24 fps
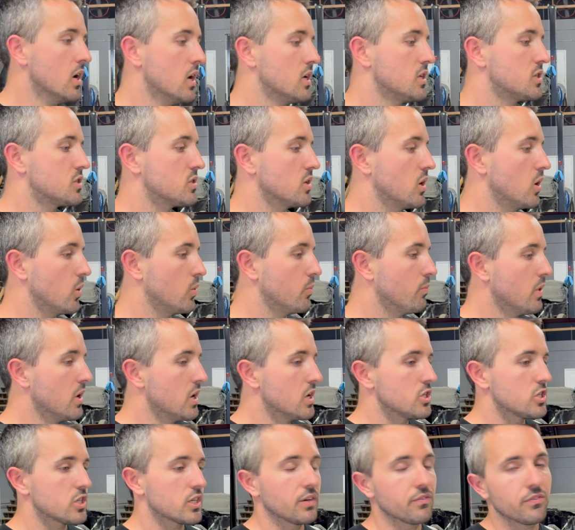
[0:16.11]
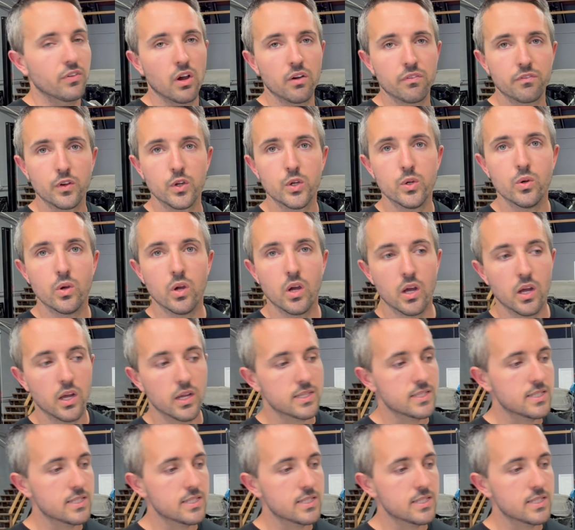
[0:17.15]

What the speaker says: So, just give you a few